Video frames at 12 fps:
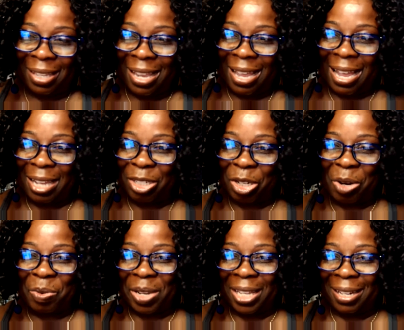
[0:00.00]
Hi,
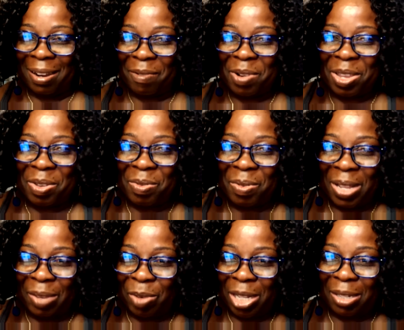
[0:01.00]
Sherwin. How are you?
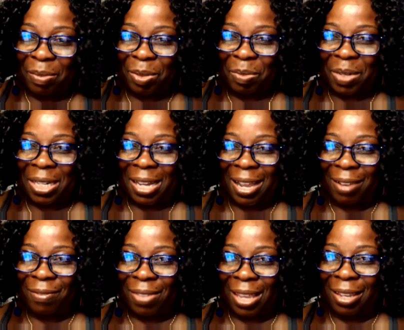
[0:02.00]
And welcome to my
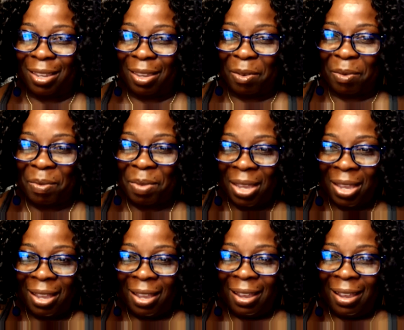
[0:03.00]
live. Thank you.
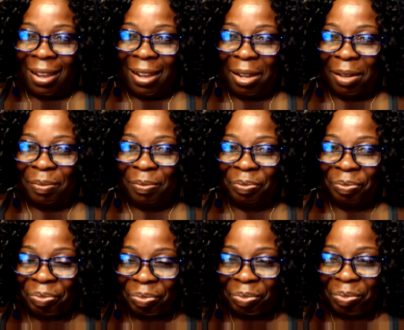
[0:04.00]
Um,
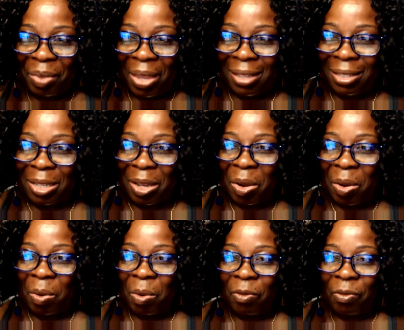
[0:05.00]

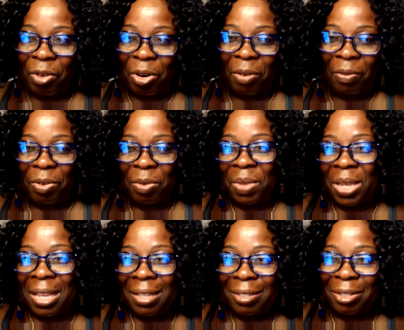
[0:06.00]
so for
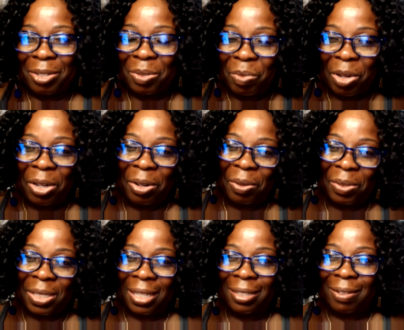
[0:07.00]
me, it's just one of
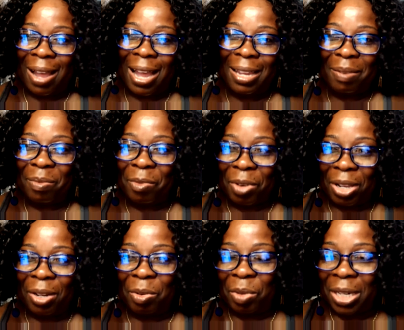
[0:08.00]
those things. So I am
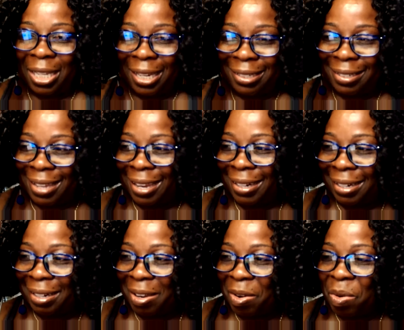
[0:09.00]
really really
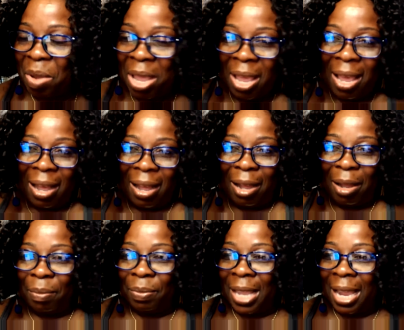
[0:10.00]
excited though,
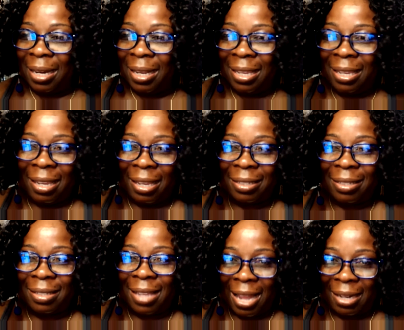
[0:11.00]
that he is
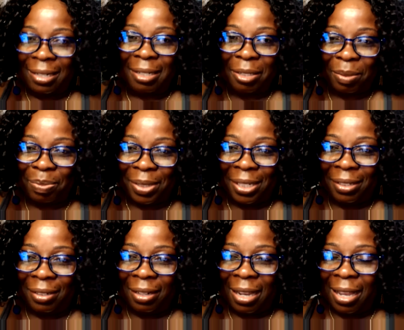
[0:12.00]
that
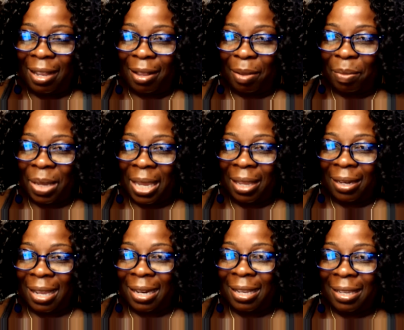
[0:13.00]
disciplined, and
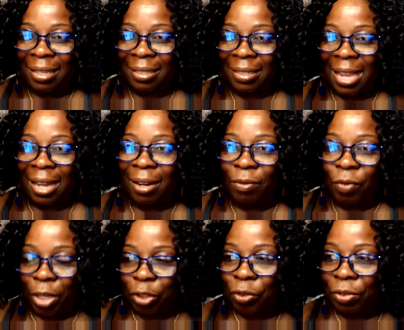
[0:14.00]
that he is that
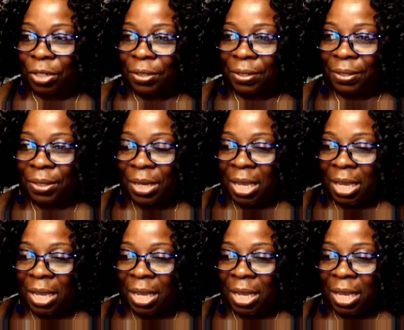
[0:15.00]
adventurous,